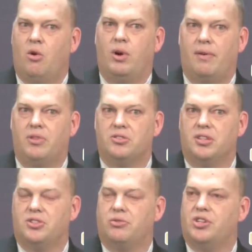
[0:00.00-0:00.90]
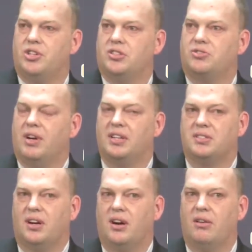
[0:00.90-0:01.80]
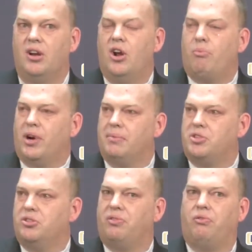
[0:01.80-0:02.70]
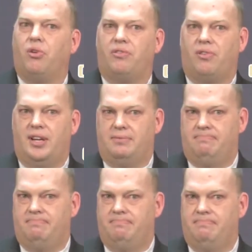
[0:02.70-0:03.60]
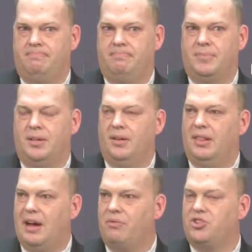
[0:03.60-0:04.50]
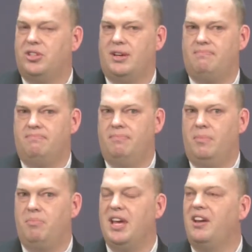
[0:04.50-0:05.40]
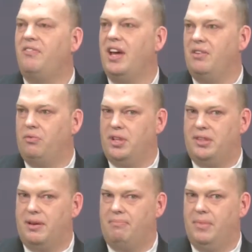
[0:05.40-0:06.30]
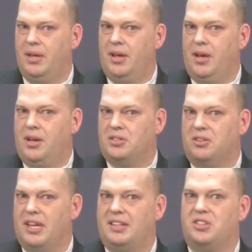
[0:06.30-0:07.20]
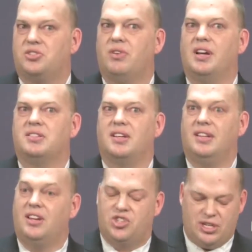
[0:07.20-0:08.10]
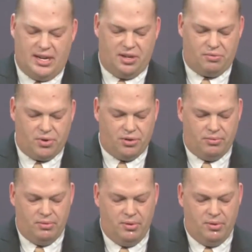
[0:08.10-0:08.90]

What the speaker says: Whatever those intrinsic strengths are, bring them to the forefront. Leverage them. Be innovative with them so that the strengths can then shine through.